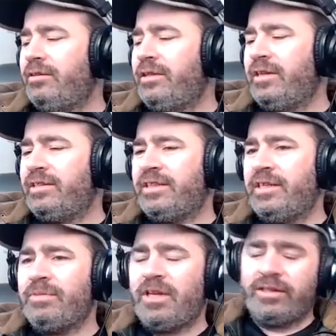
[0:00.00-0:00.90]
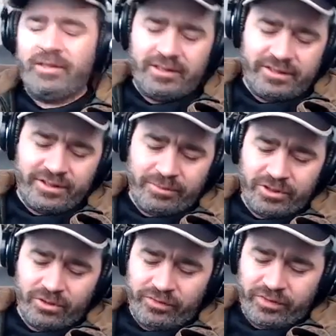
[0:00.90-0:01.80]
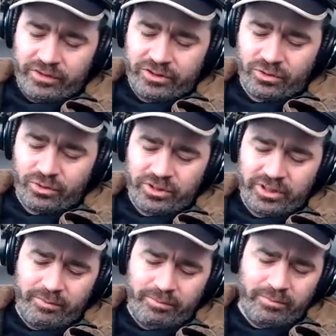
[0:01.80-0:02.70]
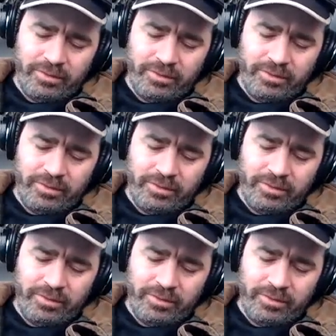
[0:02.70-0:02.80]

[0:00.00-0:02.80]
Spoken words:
That it seems like there's some sort of consortium